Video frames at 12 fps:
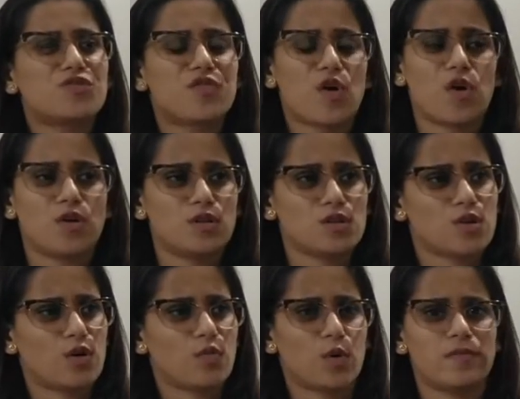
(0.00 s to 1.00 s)
false,
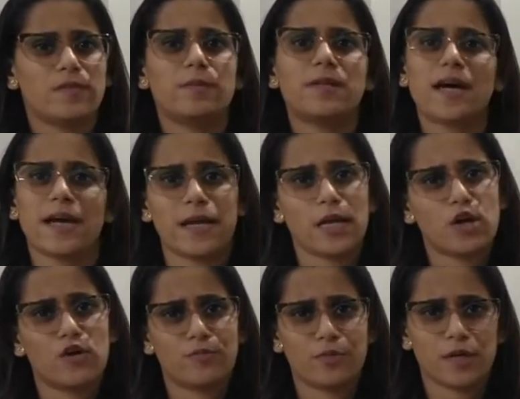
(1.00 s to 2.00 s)
or what will be the heading
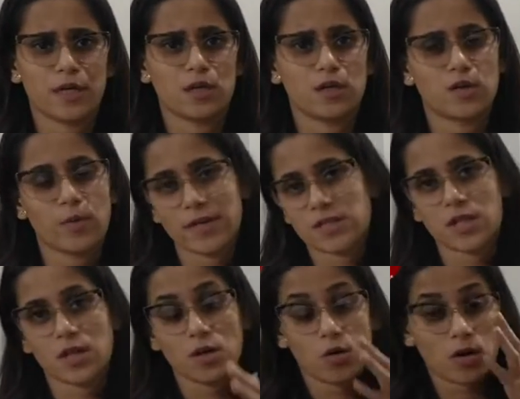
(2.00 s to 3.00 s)
of particular question
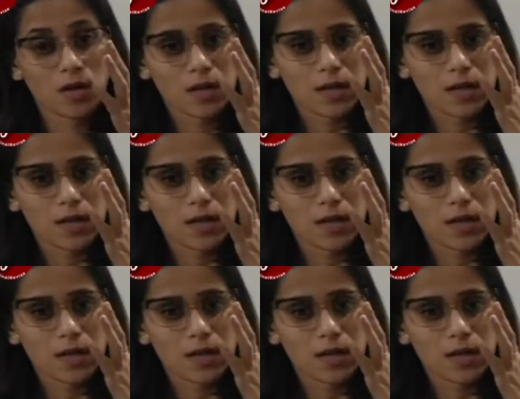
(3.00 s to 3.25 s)
and all.